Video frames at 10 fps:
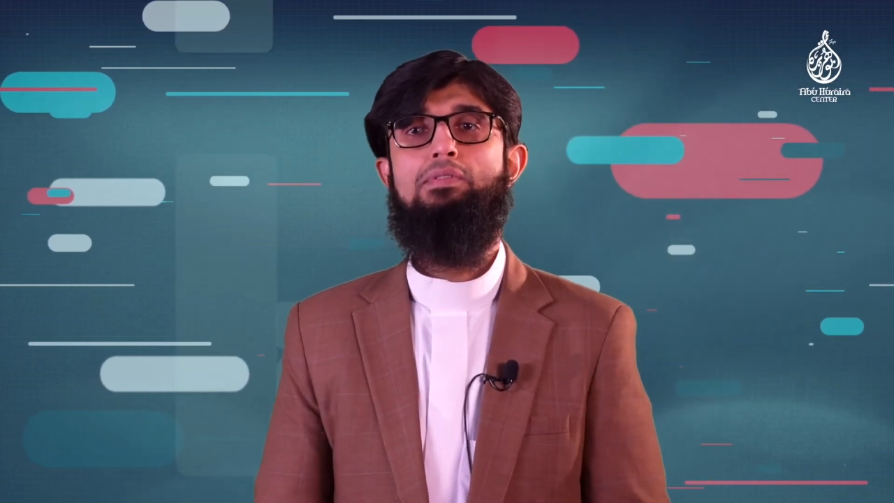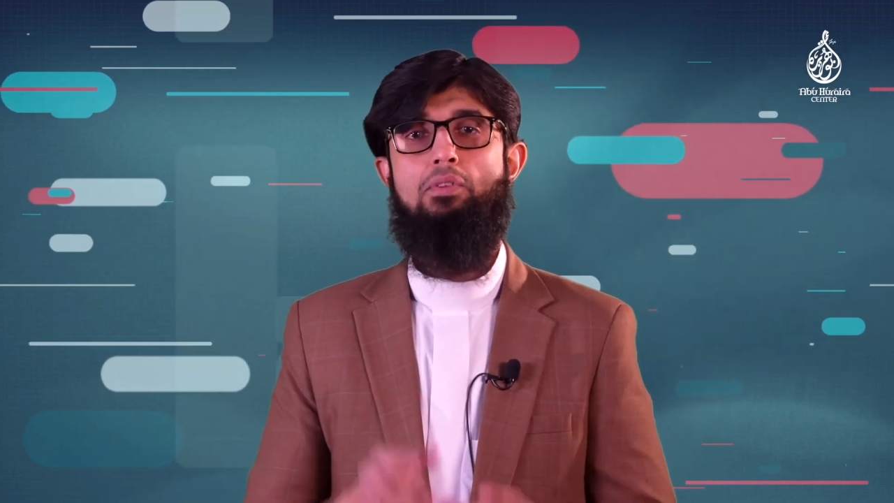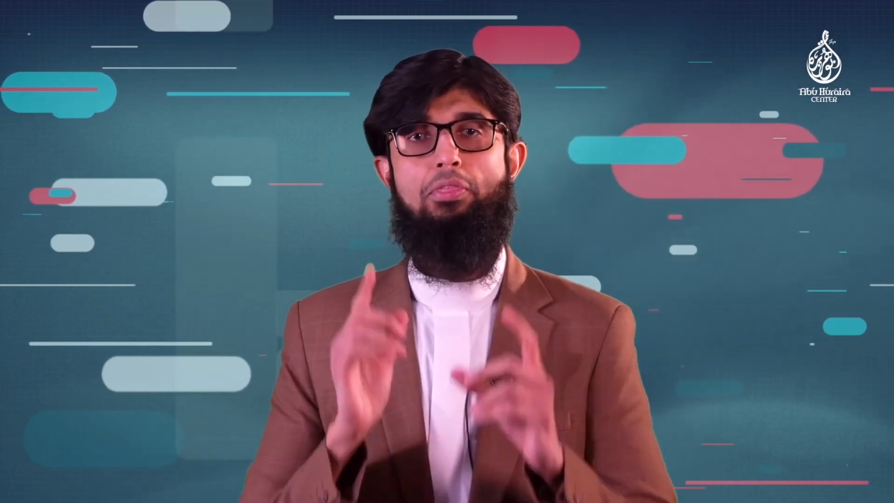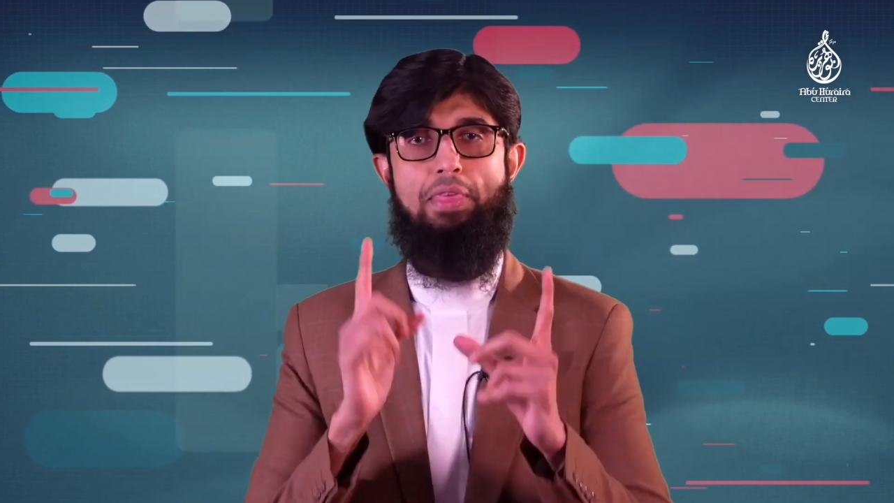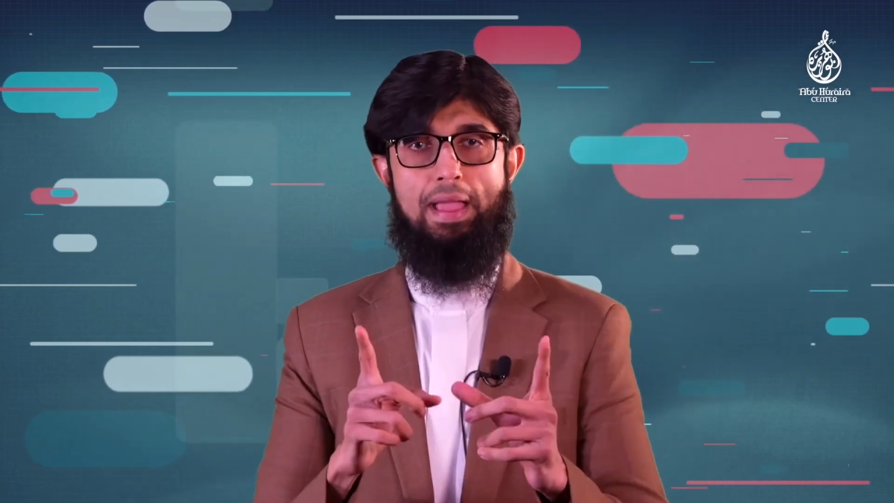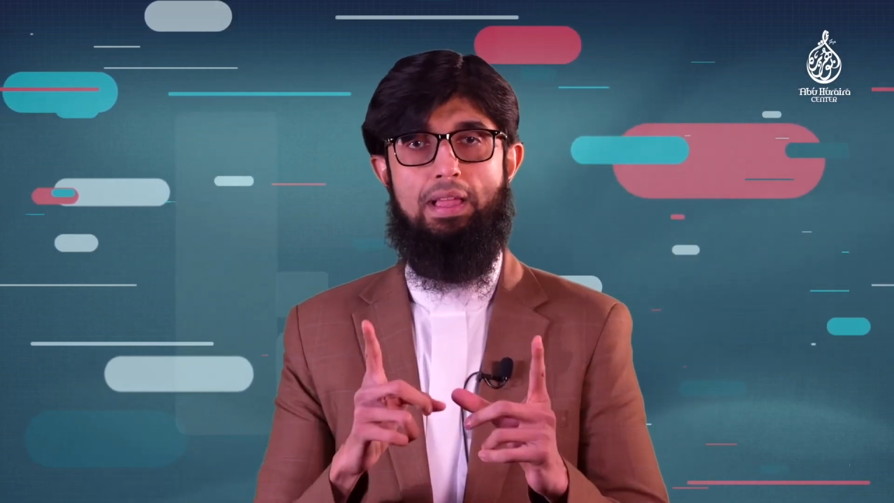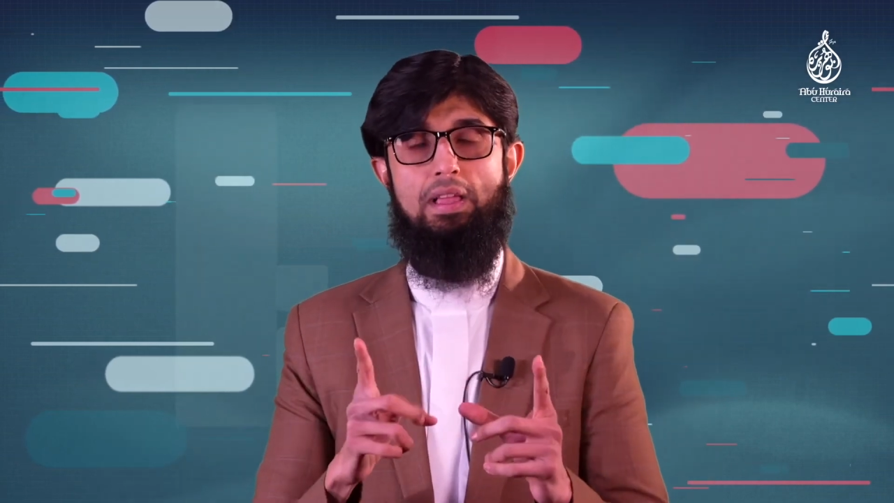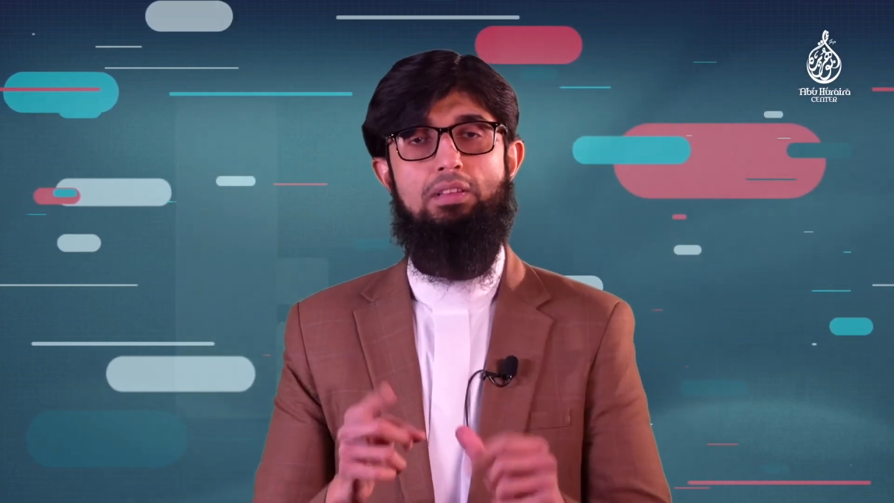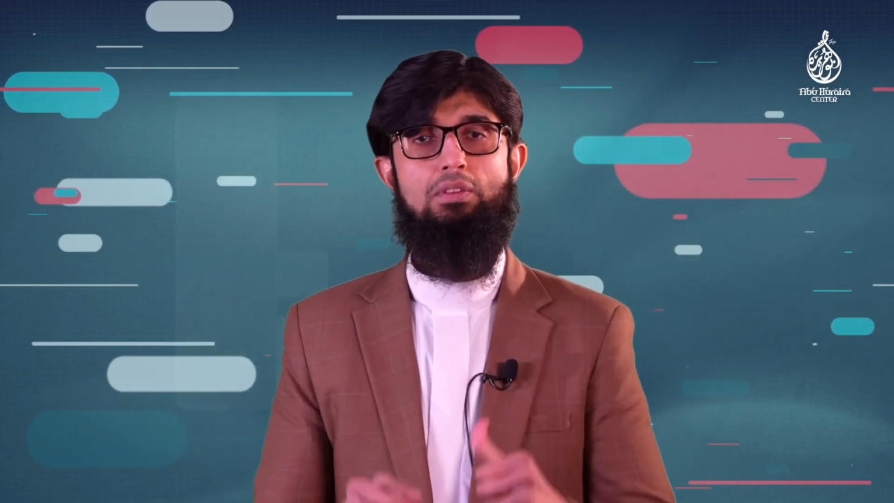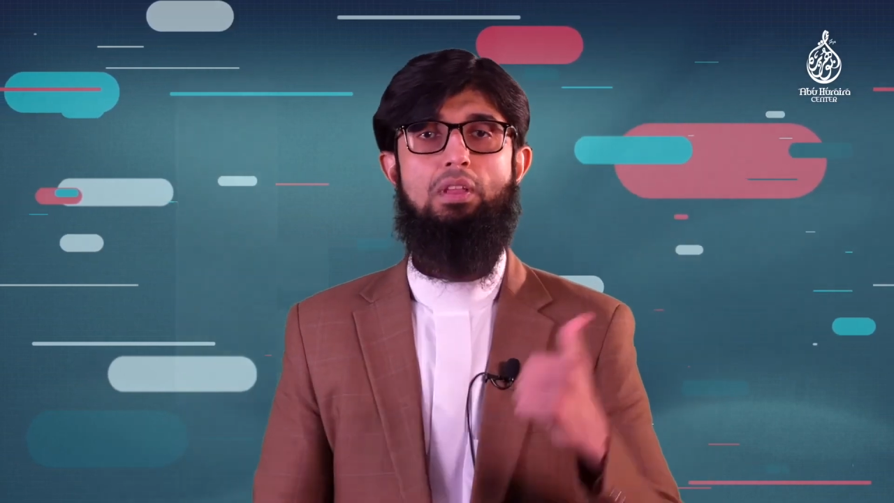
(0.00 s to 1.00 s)
So think,
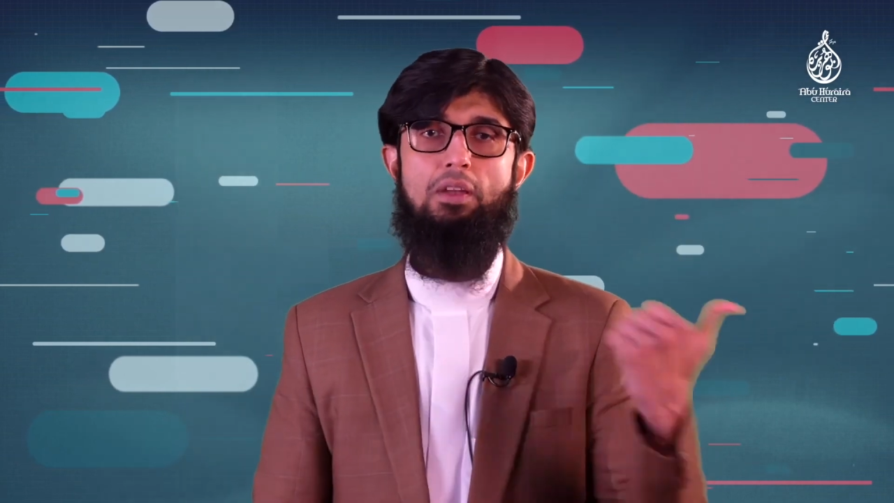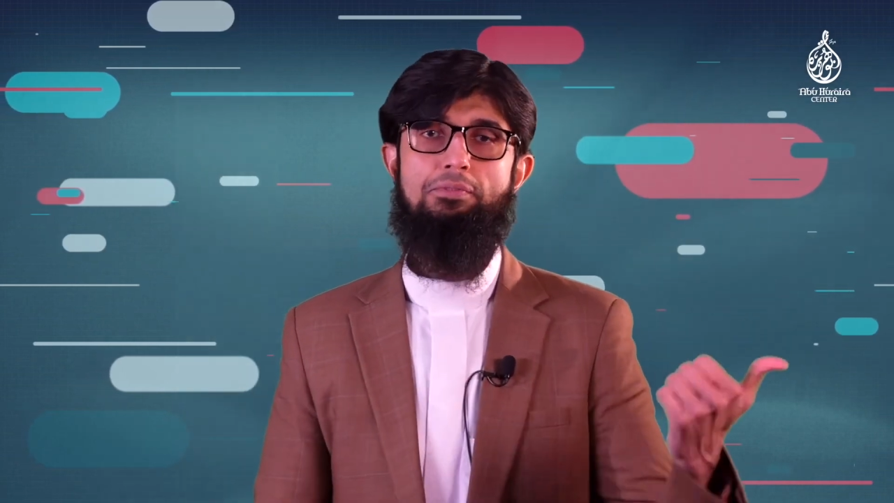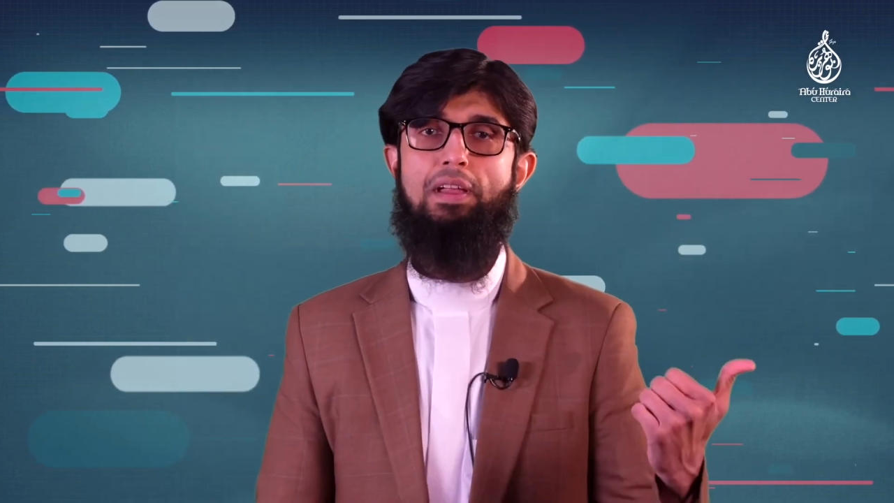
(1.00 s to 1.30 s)
do not